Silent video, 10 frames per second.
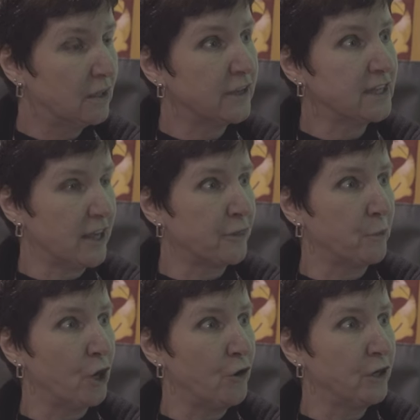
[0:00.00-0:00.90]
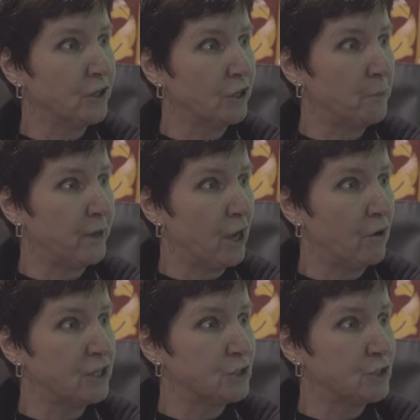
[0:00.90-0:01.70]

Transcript: They said there were going to be only